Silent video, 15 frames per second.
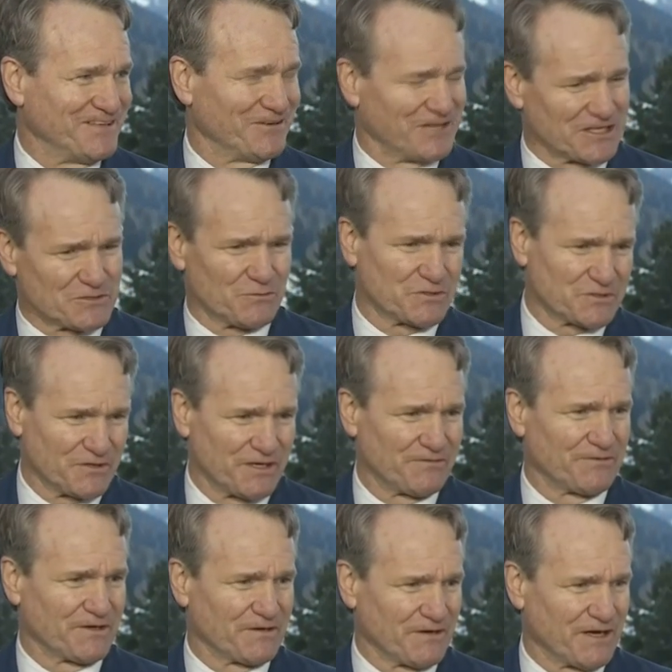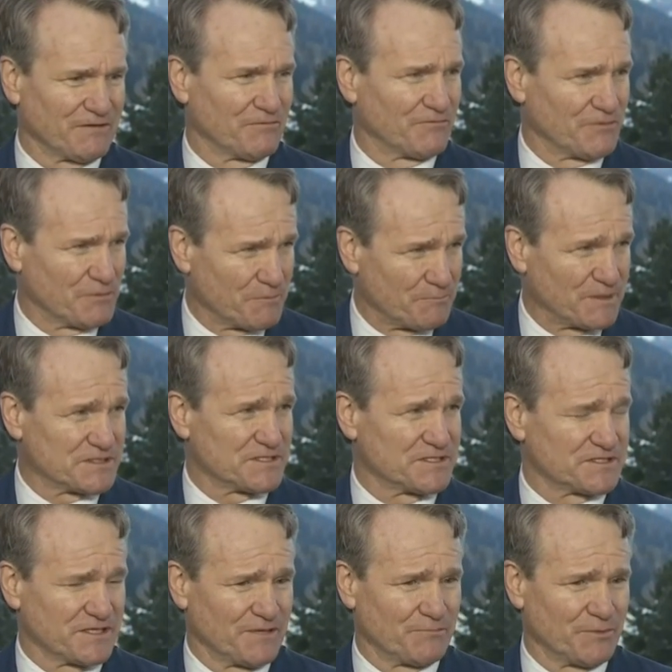You know, and that's what we're trying to figure out from a
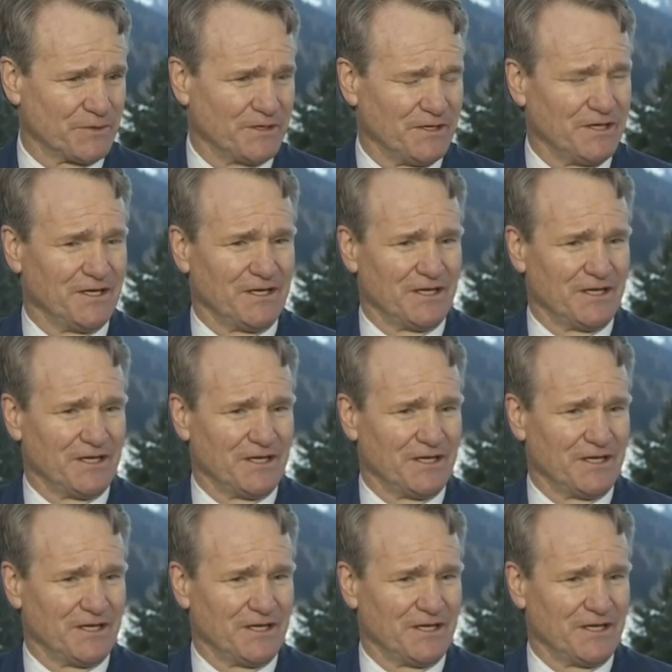business standpoint.